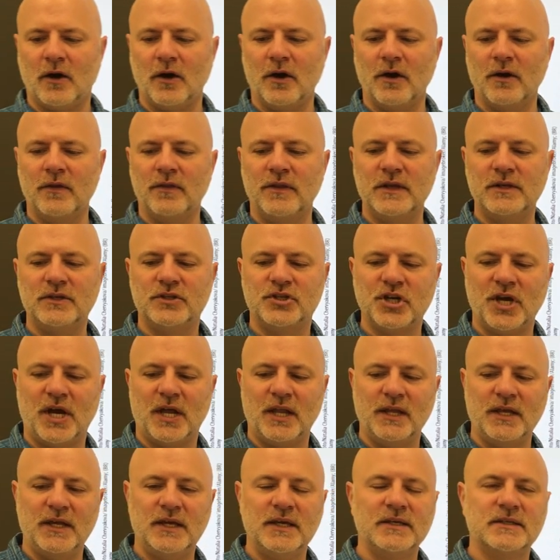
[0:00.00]
are the
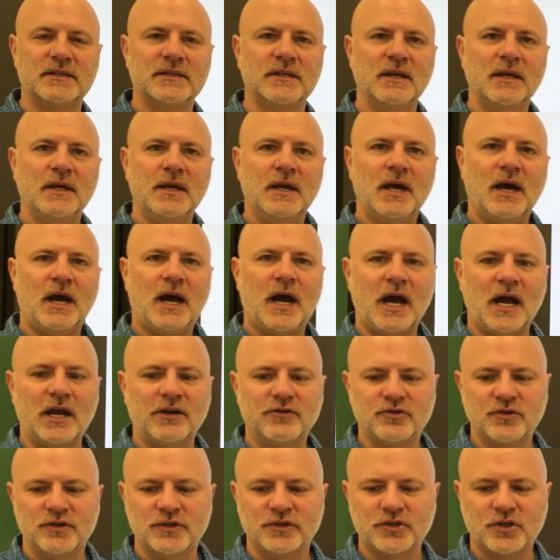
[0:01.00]
jellies,
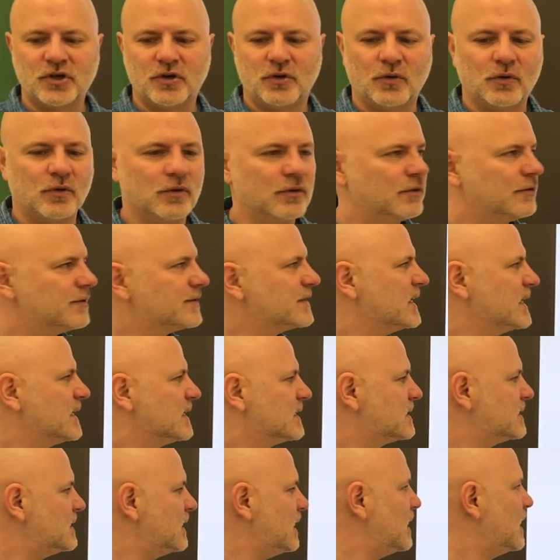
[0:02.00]
hydras, corals, and
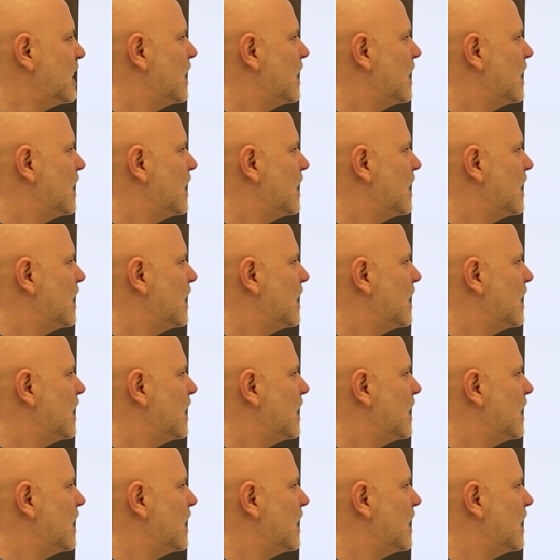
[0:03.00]
sea